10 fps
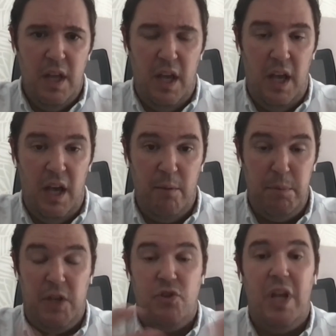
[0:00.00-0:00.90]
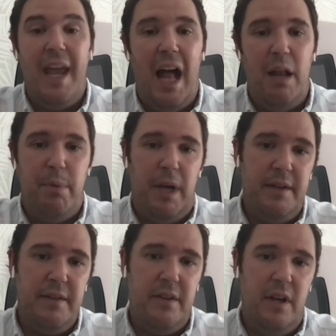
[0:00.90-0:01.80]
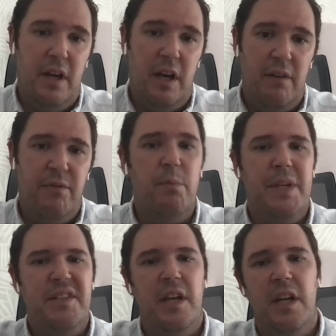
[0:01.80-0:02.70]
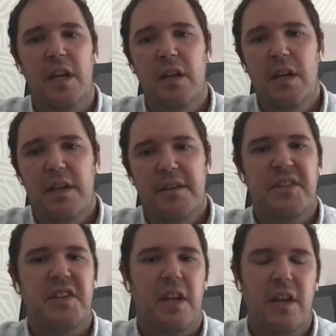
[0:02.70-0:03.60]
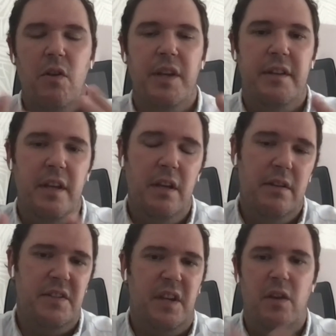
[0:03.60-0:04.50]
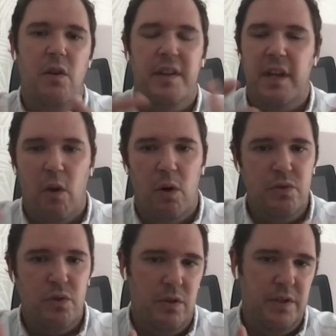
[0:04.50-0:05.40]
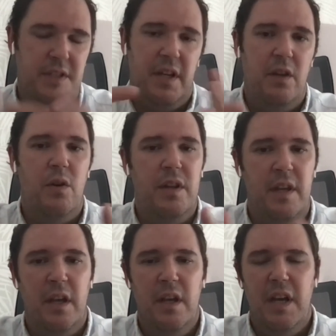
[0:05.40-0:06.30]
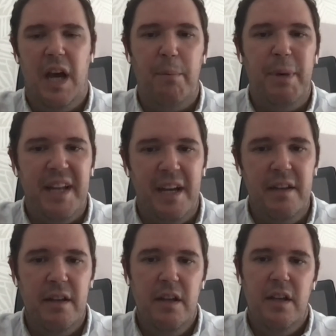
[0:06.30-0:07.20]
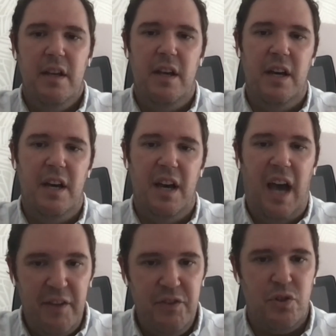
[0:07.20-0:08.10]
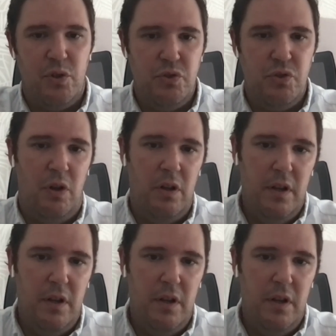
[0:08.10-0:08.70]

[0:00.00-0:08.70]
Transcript: uh, because they help us uh, for maintaining the security, the security controls, the security appetite uh, under control.